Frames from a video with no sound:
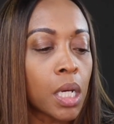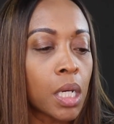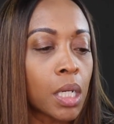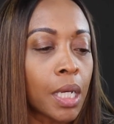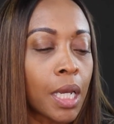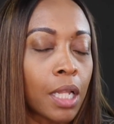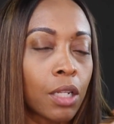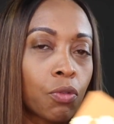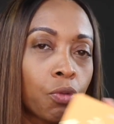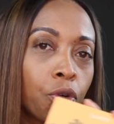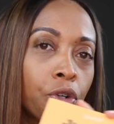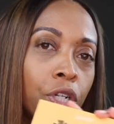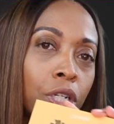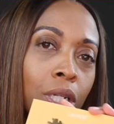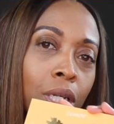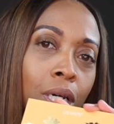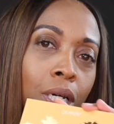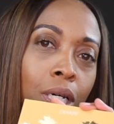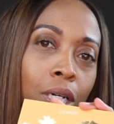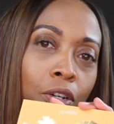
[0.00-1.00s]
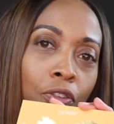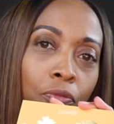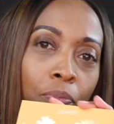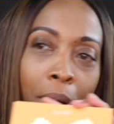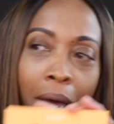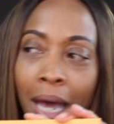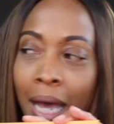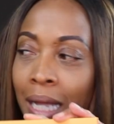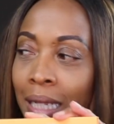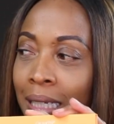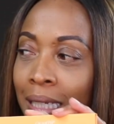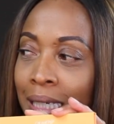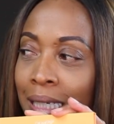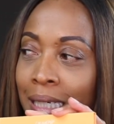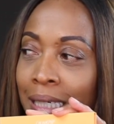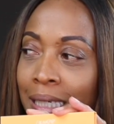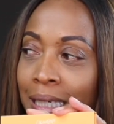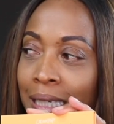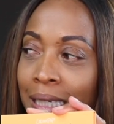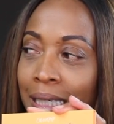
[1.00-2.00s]
California Love
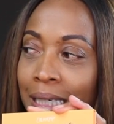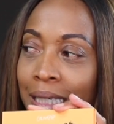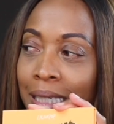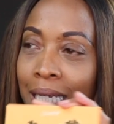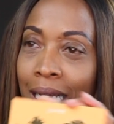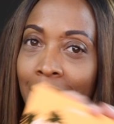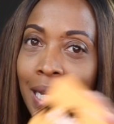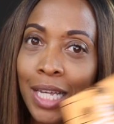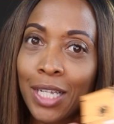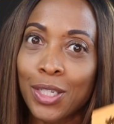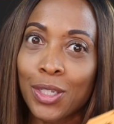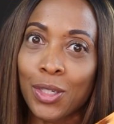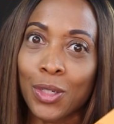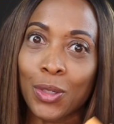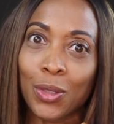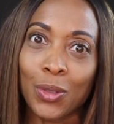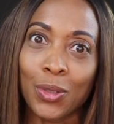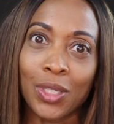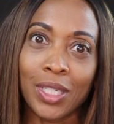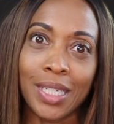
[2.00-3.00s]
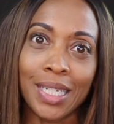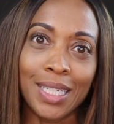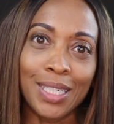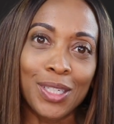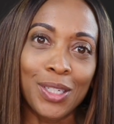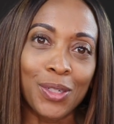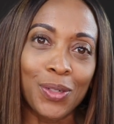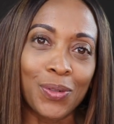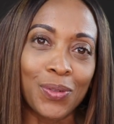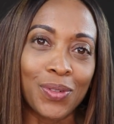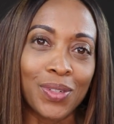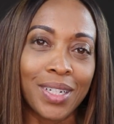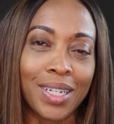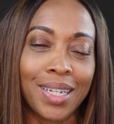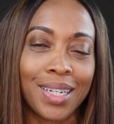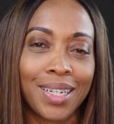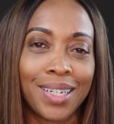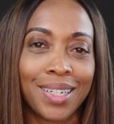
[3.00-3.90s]
palette. So stay tuned.